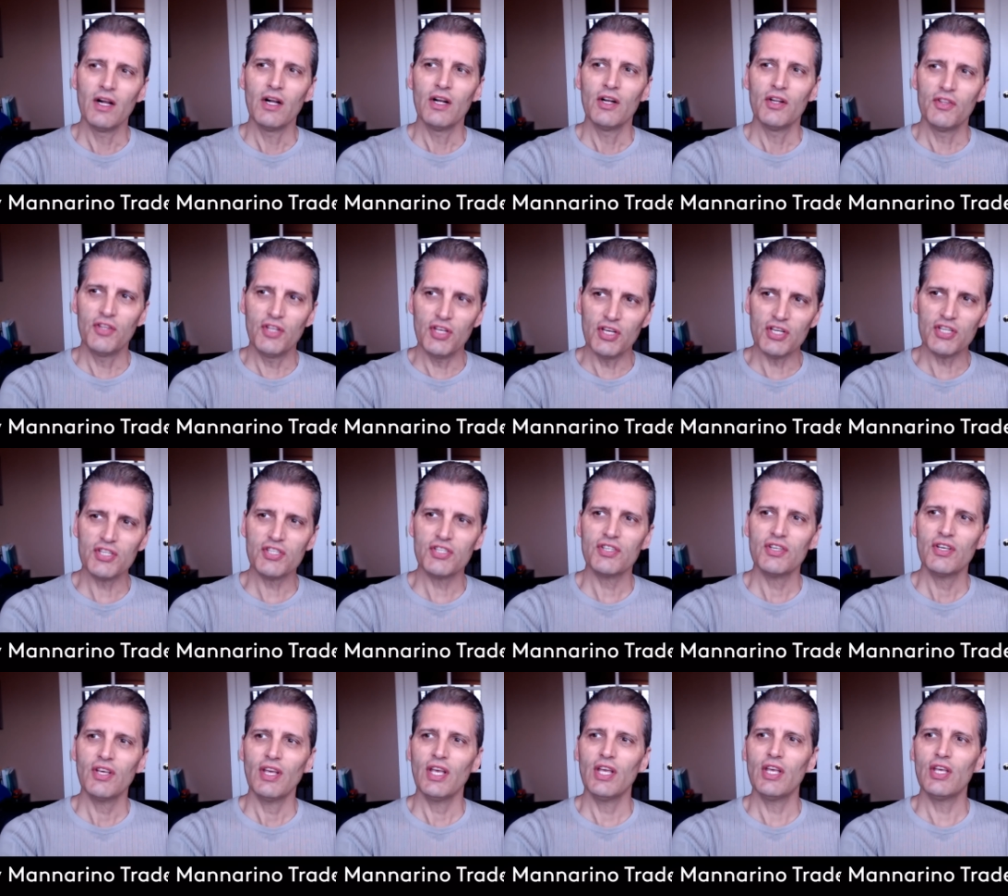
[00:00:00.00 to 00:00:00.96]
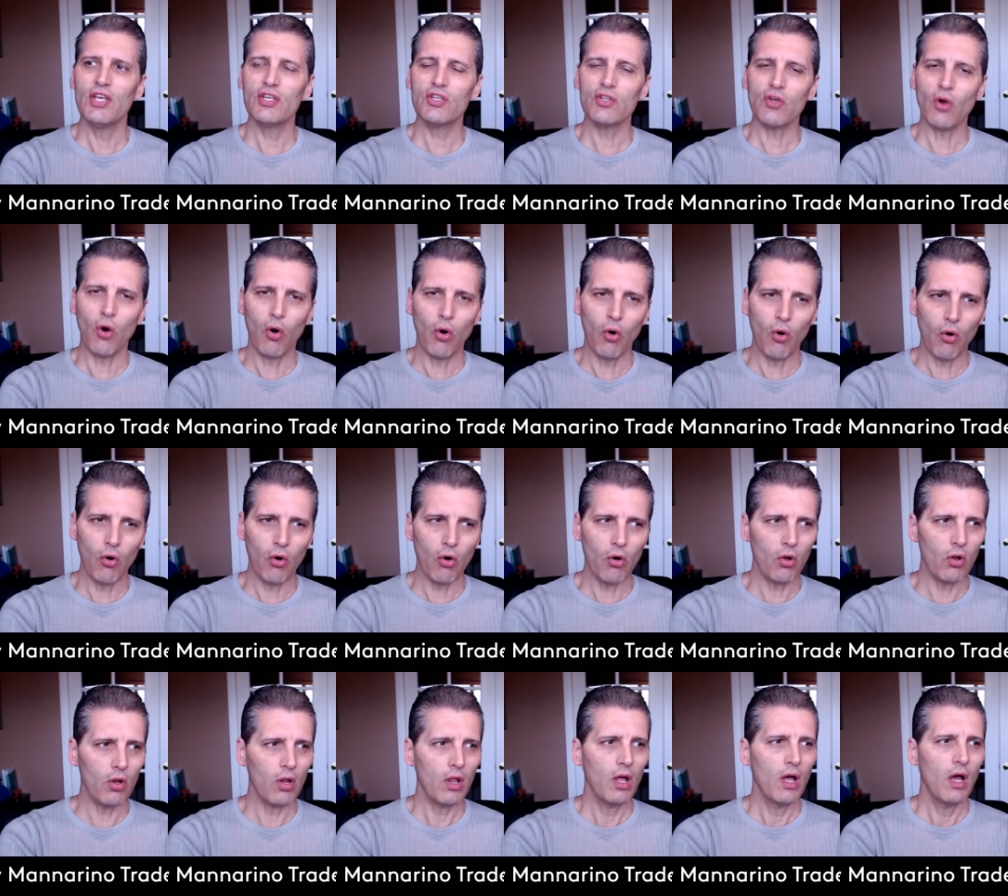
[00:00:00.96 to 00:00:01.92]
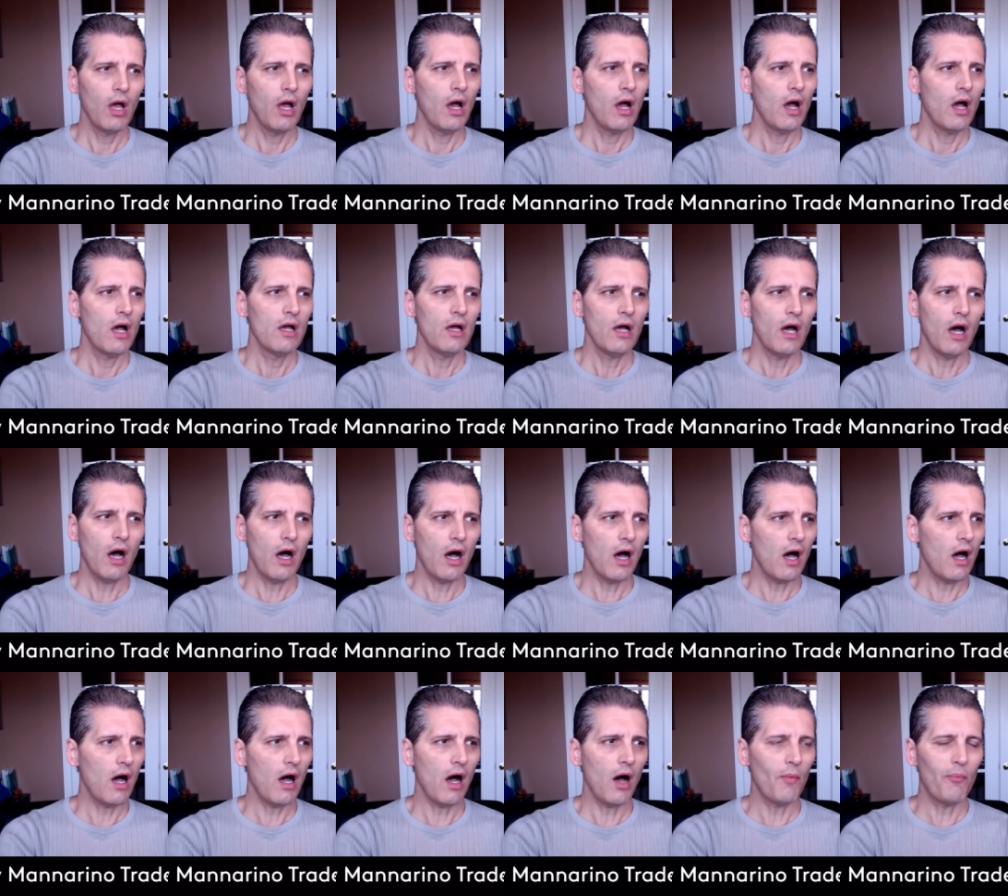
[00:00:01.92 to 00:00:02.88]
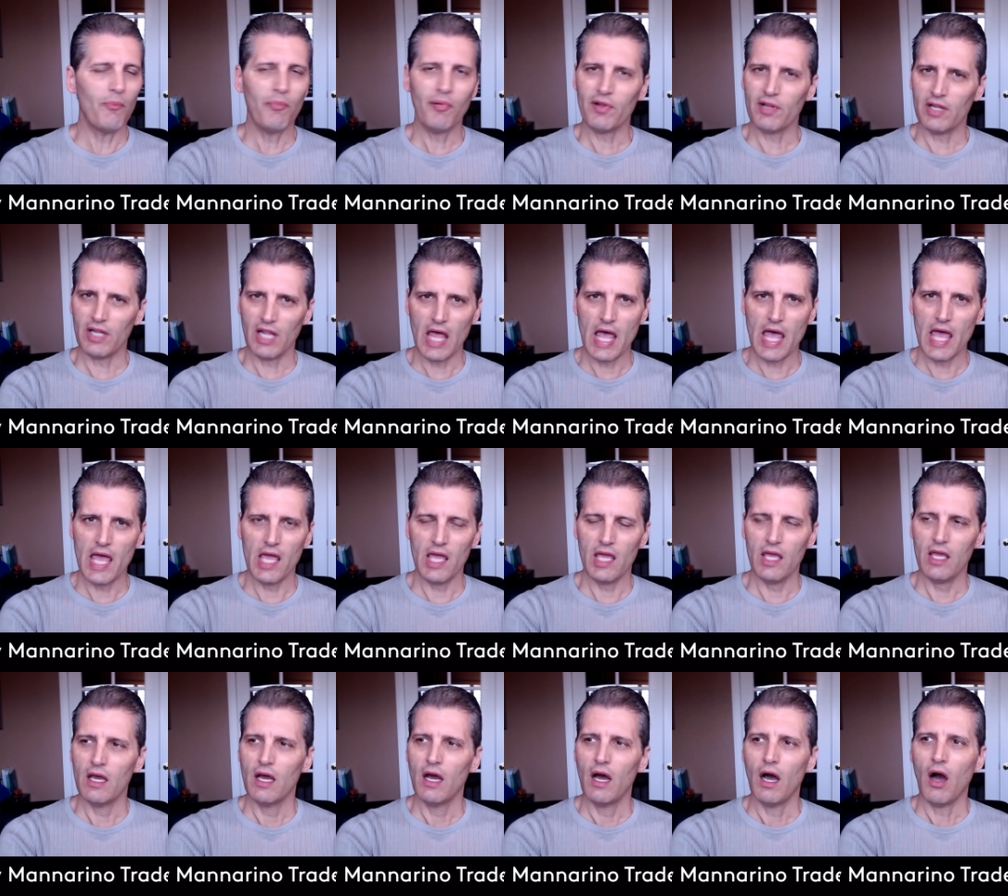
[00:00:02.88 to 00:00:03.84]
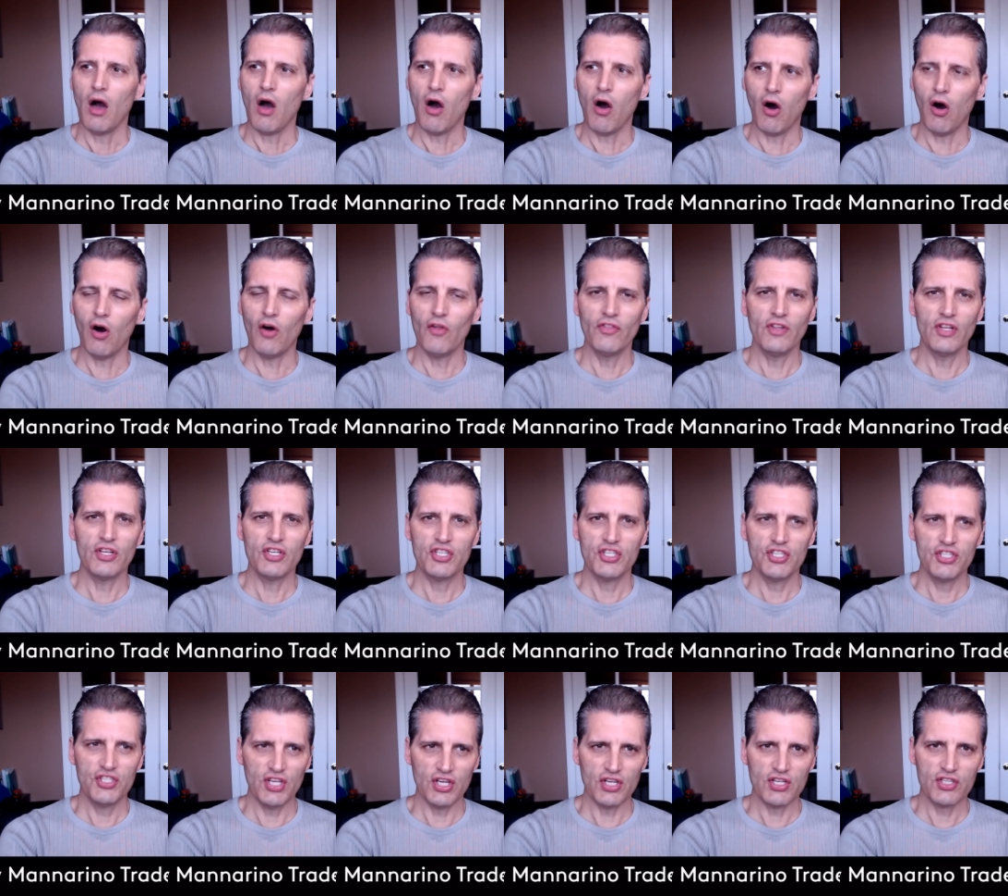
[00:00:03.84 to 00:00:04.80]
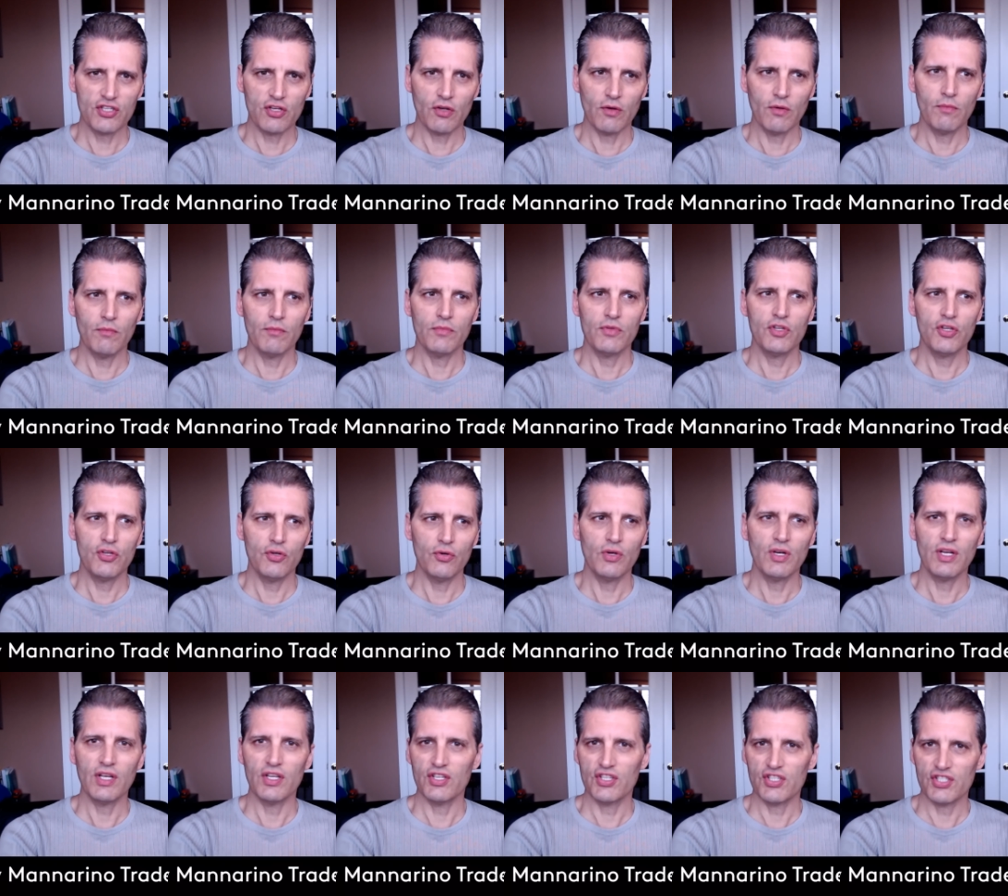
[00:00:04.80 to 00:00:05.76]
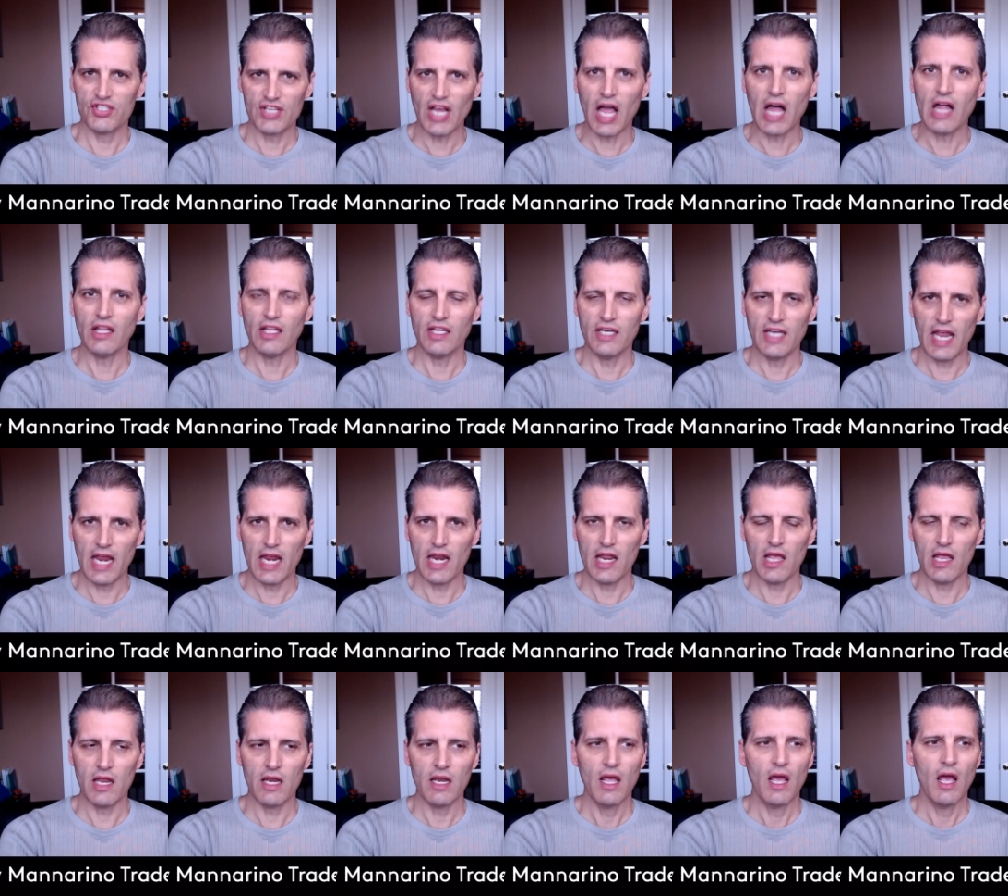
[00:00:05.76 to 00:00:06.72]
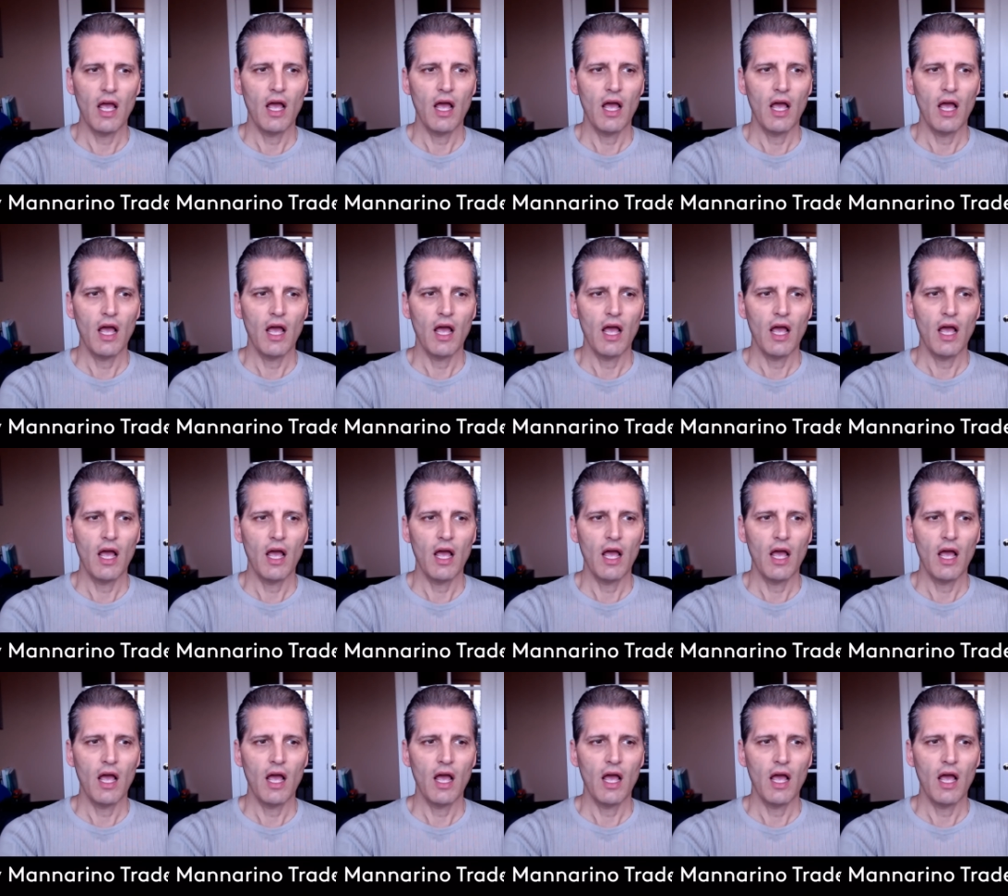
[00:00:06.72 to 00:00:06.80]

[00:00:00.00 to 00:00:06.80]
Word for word: This is all uh, a play on the system to consolidate it.